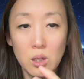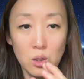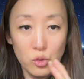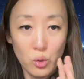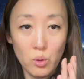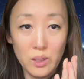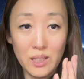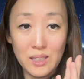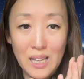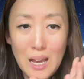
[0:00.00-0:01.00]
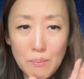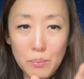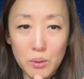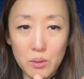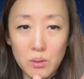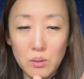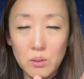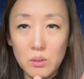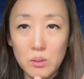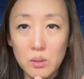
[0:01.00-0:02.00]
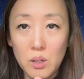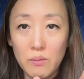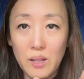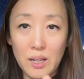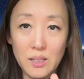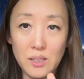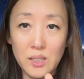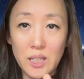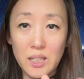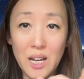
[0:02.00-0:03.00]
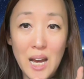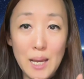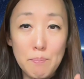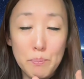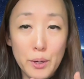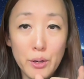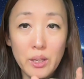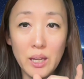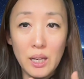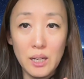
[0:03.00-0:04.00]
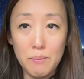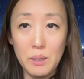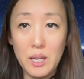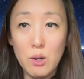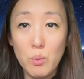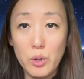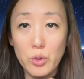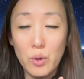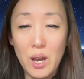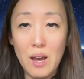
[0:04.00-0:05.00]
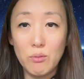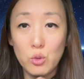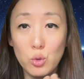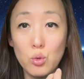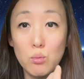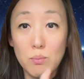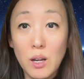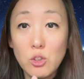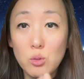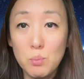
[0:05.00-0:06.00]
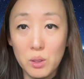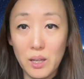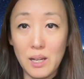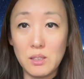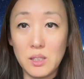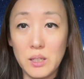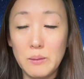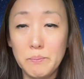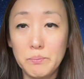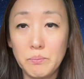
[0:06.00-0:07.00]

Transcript: So an example of that is in hyperkalemia, where you have too much potassium,